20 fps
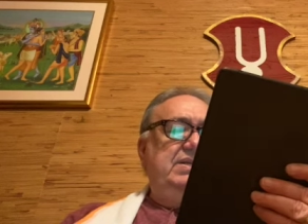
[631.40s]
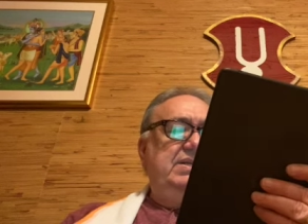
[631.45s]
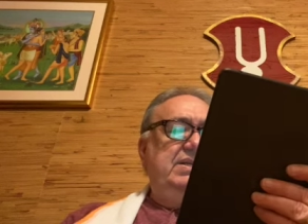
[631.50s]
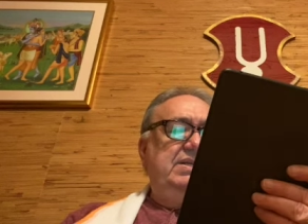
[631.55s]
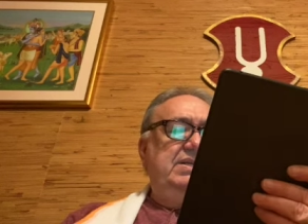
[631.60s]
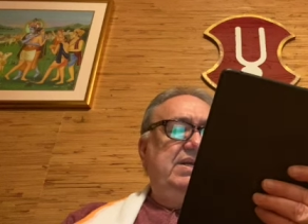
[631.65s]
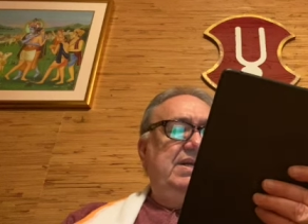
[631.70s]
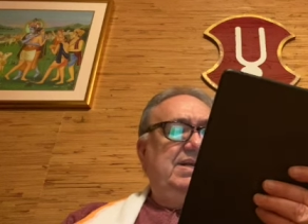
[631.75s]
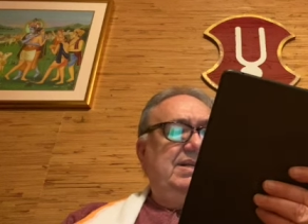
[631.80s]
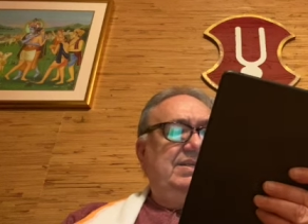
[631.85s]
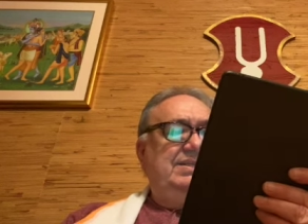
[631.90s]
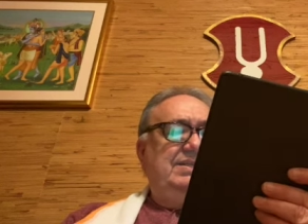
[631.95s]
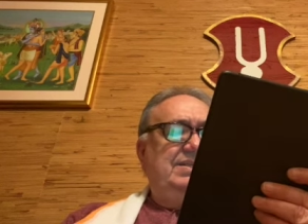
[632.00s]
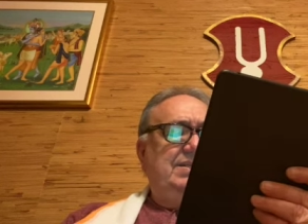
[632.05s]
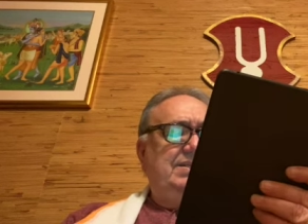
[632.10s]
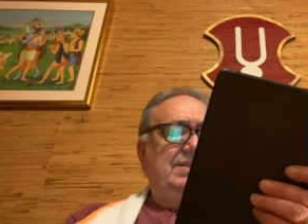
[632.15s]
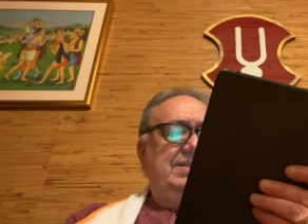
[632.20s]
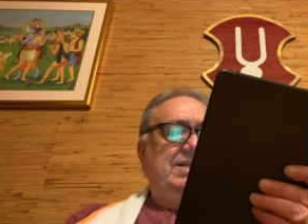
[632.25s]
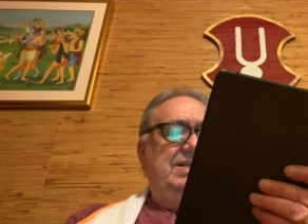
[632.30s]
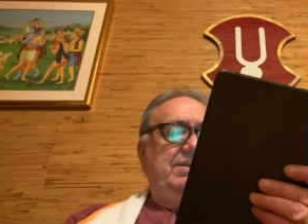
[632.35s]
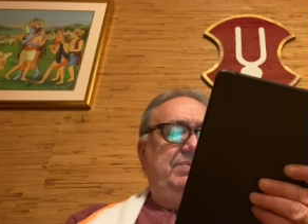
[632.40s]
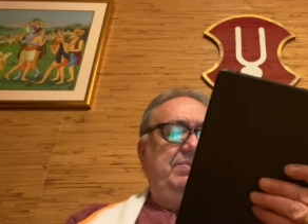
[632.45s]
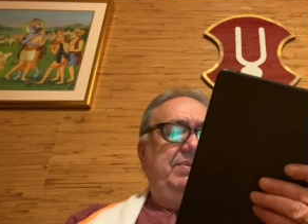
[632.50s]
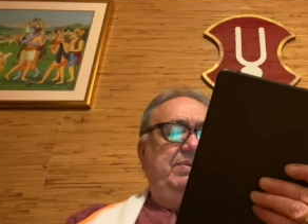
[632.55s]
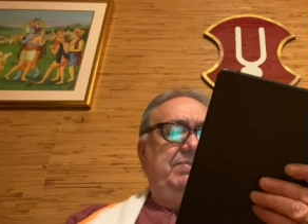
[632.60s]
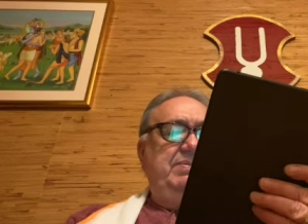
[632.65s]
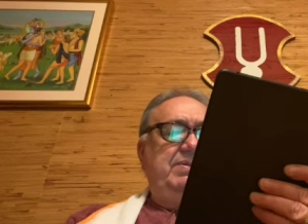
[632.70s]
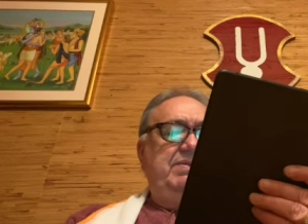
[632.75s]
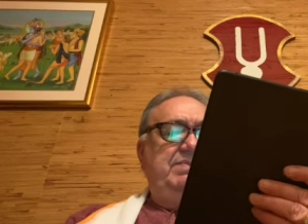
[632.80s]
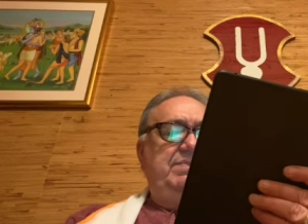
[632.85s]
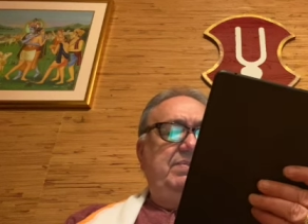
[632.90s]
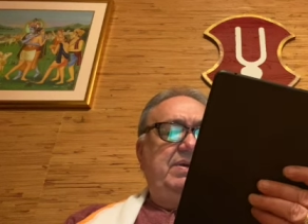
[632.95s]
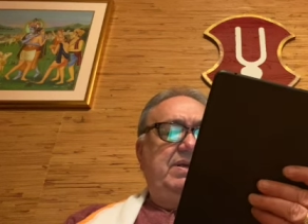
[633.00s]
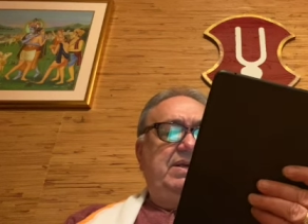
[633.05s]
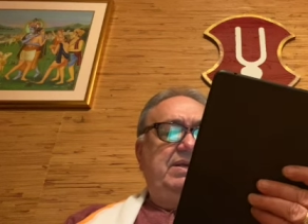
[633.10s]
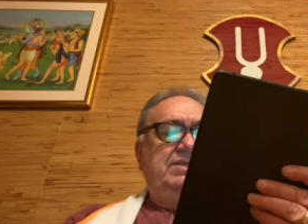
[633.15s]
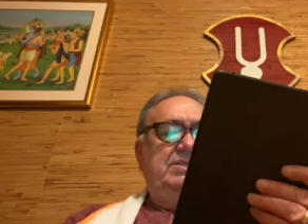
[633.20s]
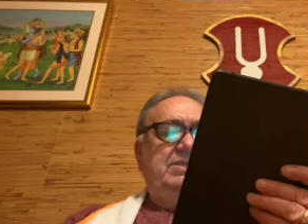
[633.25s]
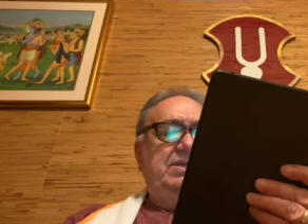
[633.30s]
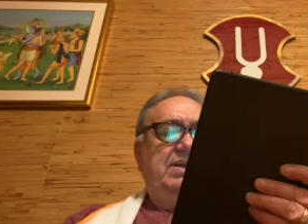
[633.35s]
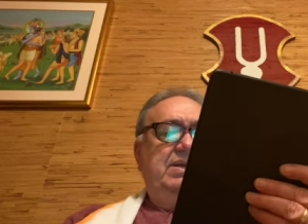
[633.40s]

did not exist in the people of Braj,